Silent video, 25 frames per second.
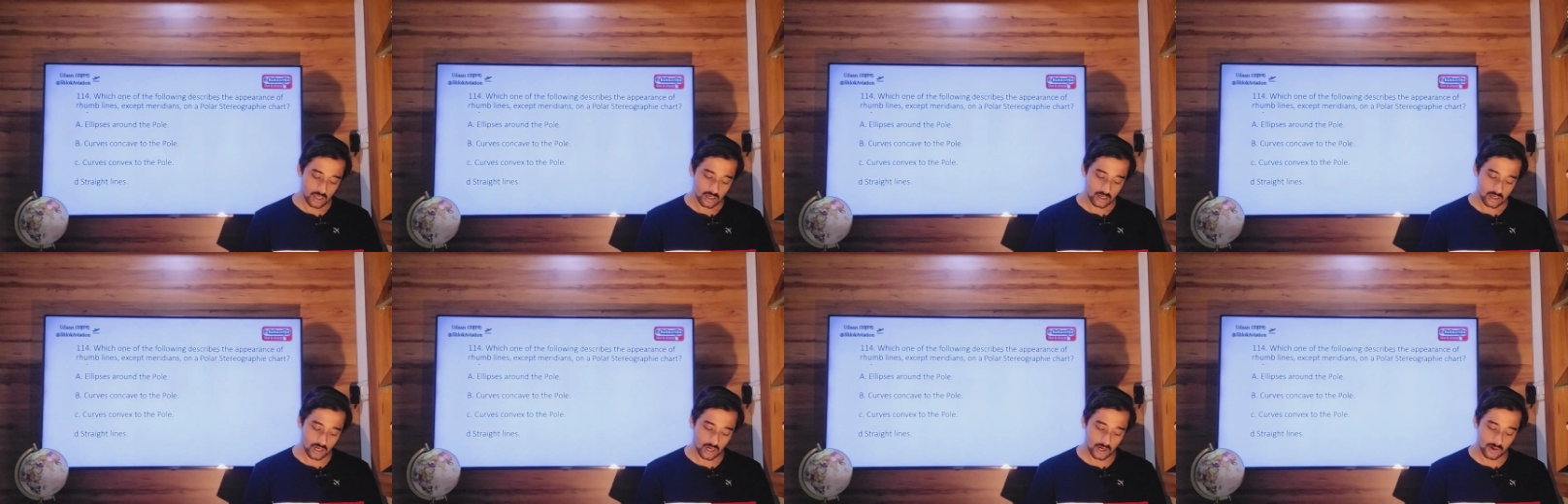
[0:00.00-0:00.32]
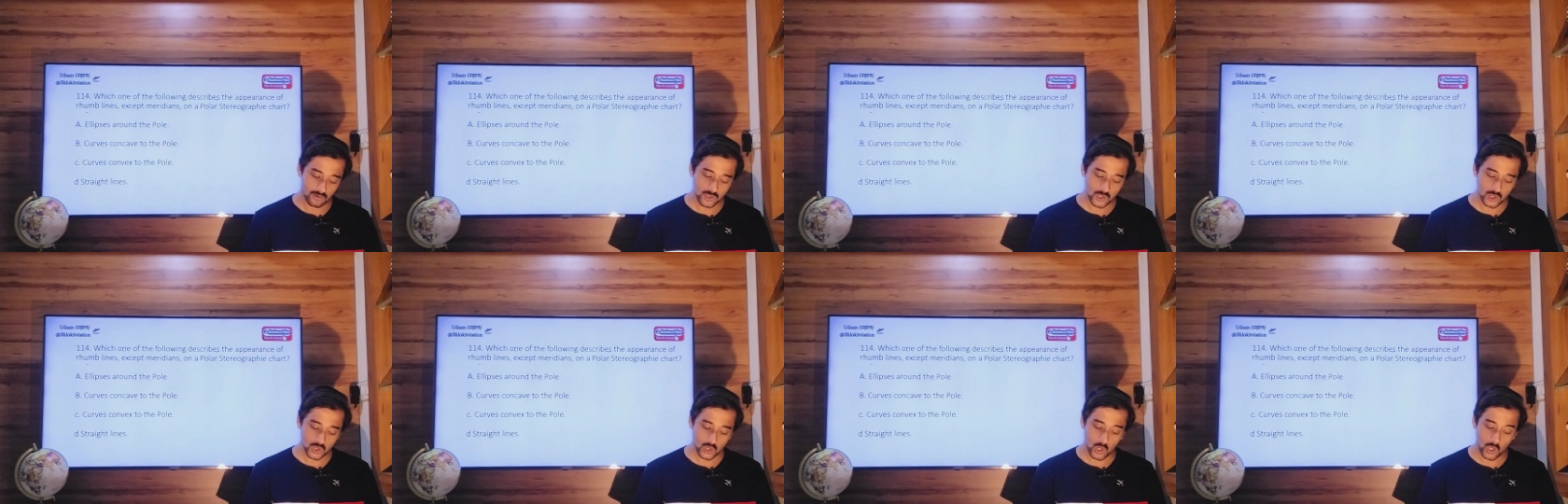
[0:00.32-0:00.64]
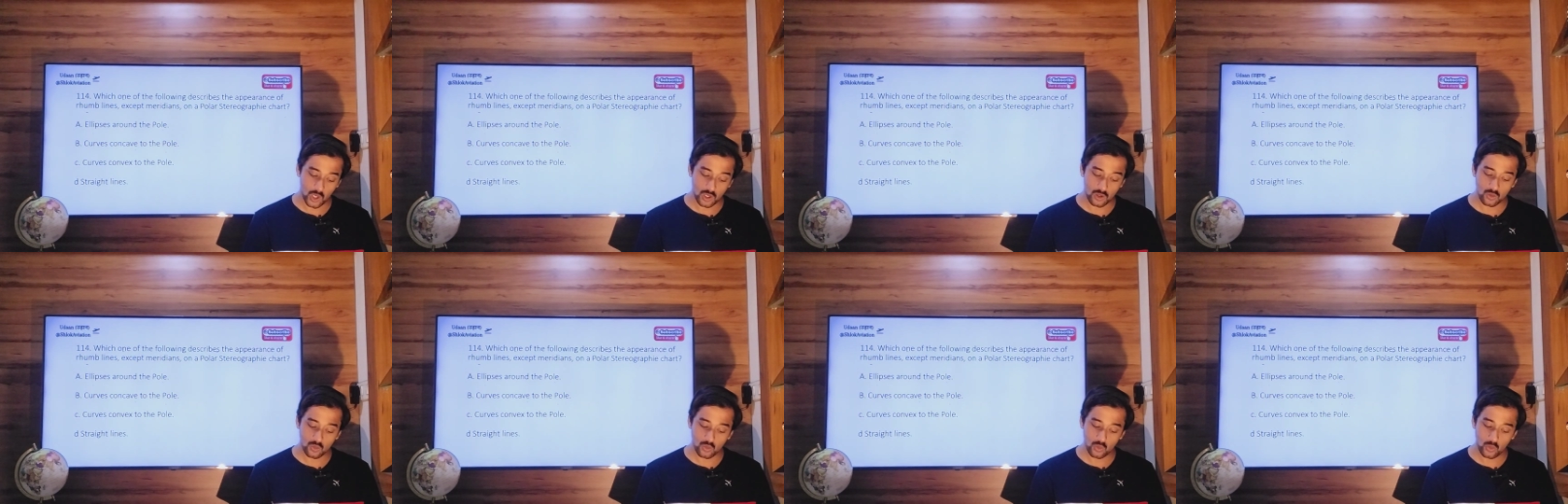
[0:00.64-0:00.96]
curves
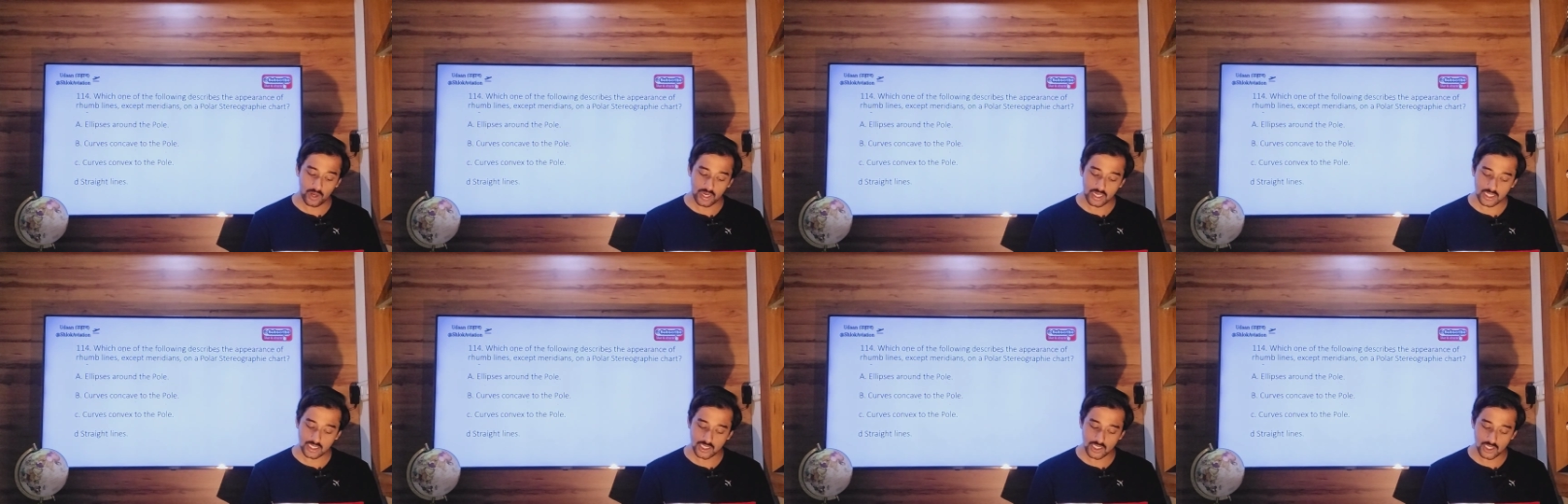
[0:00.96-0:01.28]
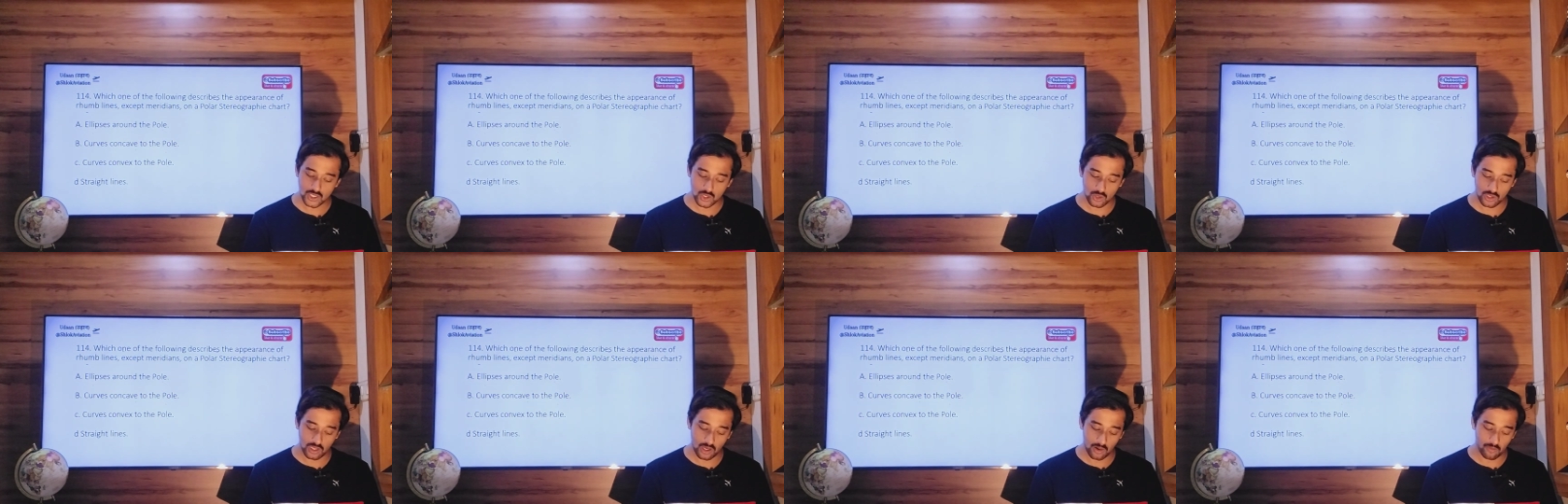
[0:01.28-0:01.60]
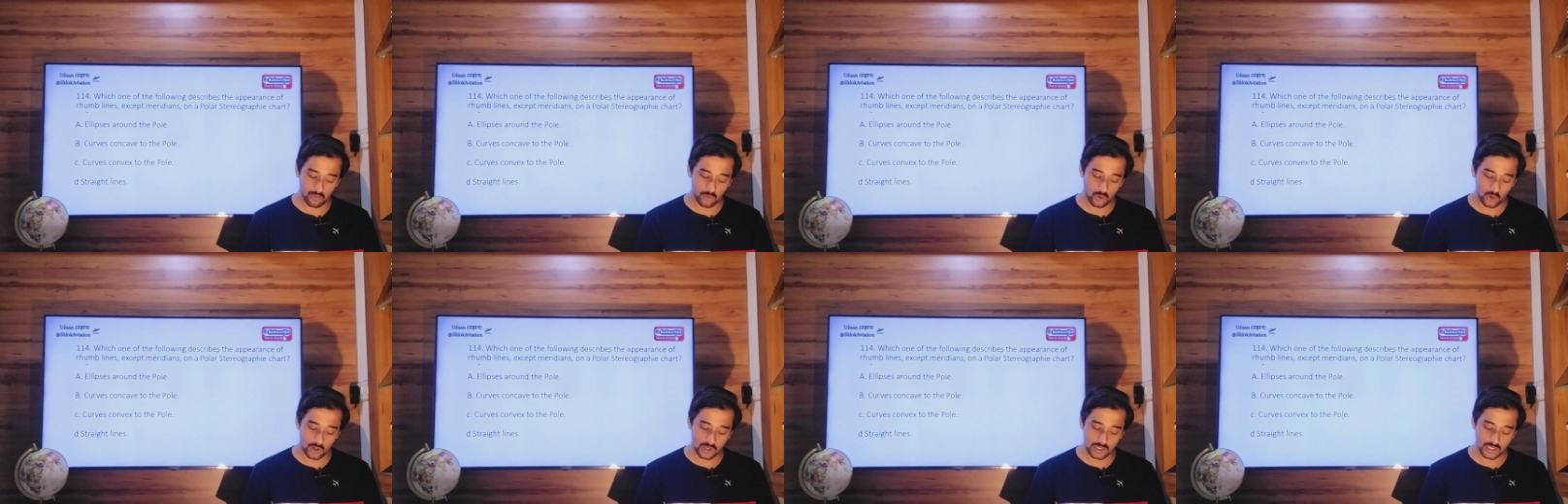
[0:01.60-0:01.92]
convex to the
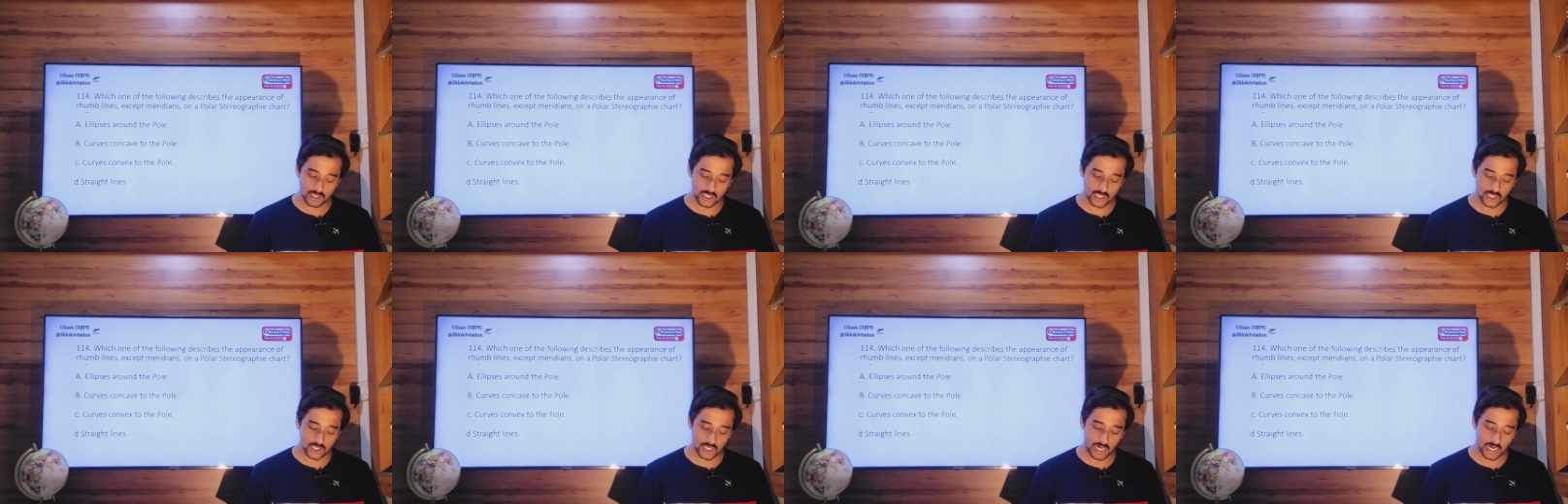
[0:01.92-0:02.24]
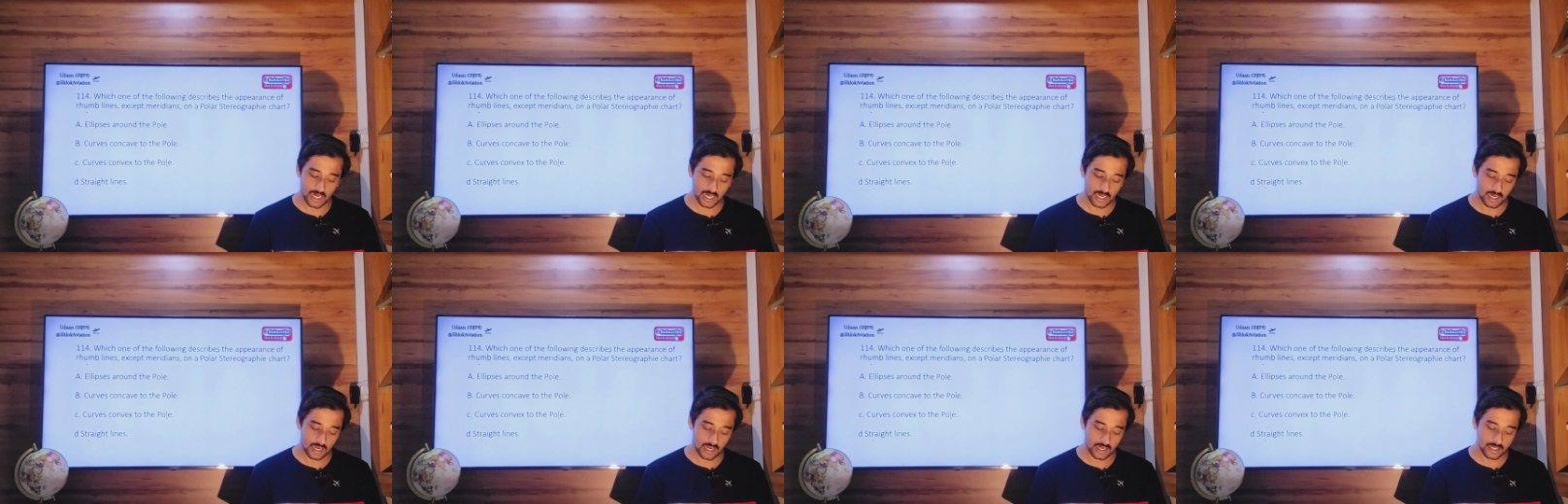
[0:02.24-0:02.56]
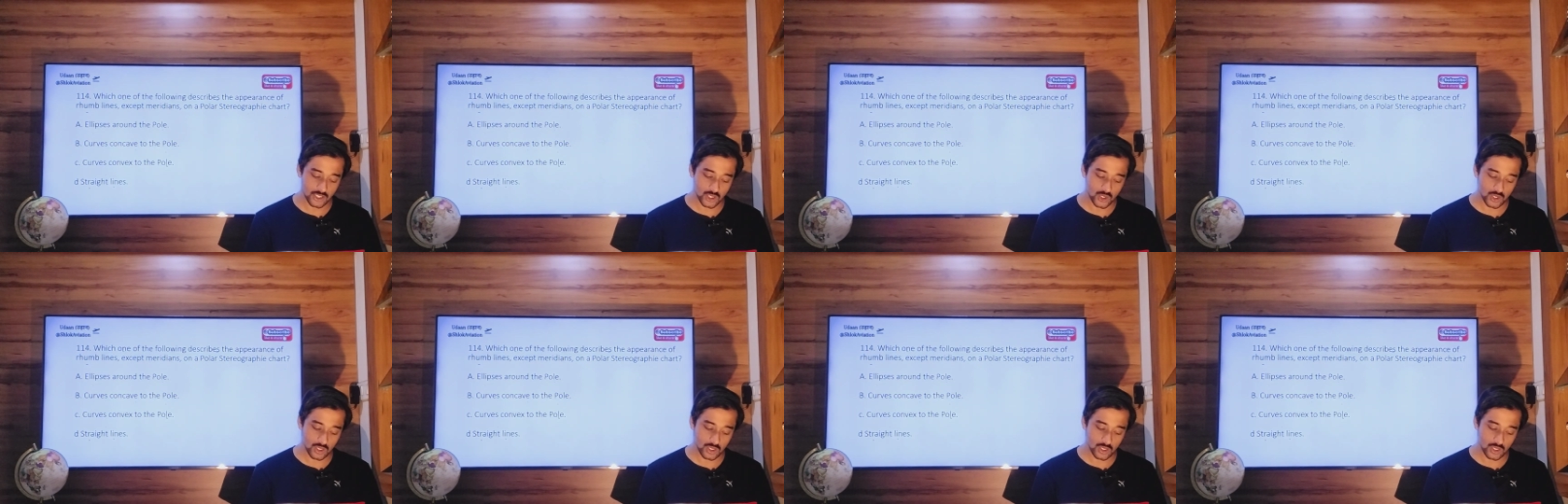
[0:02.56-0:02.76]
pole, straight lines.